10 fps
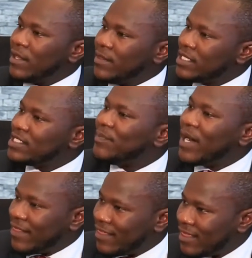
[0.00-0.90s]
this
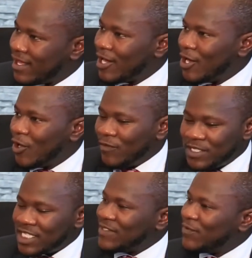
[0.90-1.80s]
path of
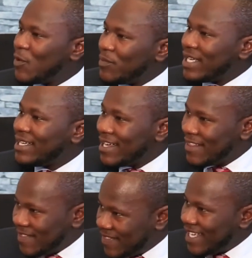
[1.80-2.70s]
transforming
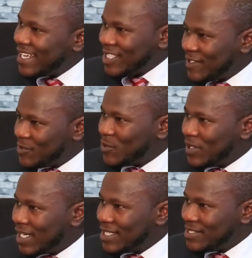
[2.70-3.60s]
their individual
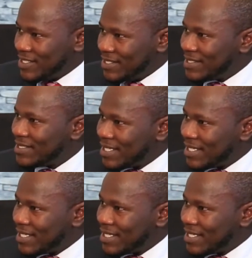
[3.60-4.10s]
countries?